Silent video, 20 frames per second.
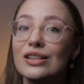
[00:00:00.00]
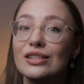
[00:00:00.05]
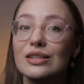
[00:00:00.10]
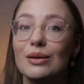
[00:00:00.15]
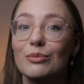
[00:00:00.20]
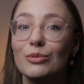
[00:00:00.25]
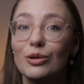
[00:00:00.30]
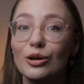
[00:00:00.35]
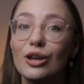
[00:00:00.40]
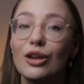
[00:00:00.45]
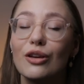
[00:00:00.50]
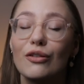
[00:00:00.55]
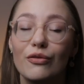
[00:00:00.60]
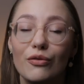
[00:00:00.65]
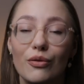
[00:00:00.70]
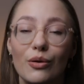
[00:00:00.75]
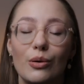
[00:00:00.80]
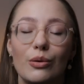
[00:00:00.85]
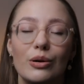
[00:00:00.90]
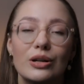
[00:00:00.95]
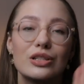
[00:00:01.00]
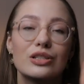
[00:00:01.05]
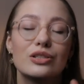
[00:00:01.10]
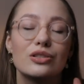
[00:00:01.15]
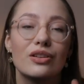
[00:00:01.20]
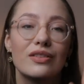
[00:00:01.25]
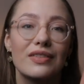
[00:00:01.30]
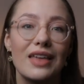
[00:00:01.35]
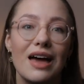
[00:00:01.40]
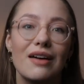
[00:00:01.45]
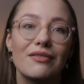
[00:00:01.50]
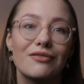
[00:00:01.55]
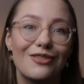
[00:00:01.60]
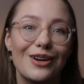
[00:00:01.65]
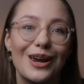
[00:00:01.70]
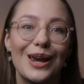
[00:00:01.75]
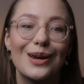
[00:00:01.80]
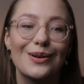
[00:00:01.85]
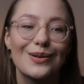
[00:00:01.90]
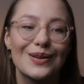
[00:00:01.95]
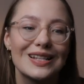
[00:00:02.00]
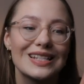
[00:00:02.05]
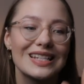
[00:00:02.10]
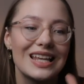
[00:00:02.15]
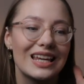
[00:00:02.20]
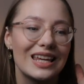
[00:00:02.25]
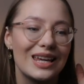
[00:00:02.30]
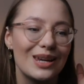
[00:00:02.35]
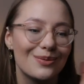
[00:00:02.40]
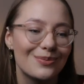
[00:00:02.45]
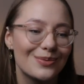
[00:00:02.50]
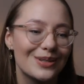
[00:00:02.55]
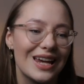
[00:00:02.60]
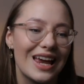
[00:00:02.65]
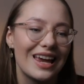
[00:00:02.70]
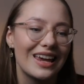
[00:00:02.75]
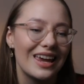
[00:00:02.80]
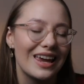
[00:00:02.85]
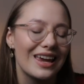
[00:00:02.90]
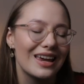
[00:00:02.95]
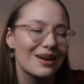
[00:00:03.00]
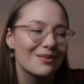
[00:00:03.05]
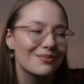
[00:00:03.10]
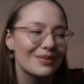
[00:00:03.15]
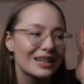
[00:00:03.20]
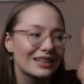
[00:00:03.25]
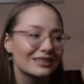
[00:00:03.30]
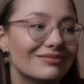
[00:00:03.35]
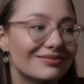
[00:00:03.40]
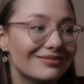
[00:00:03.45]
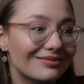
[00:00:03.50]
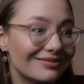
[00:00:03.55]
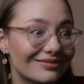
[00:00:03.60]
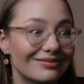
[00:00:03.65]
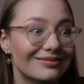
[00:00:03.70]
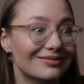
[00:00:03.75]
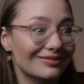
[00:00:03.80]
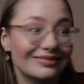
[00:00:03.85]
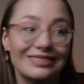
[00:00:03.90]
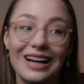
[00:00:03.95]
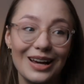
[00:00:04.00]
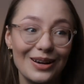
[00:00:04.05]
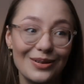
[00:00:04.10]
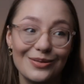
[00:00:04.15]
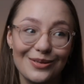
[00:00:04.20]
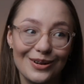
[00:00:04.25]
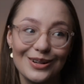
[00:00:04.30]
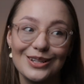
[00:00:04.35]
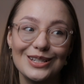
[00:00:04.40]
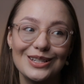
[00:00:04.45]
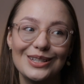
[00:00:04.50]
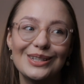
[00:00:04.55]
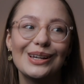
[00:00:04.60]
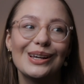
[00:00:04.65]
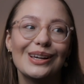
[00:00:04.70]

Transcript: So I'm looking forward to that fragrance. I keep checking. I'm like, mm, I want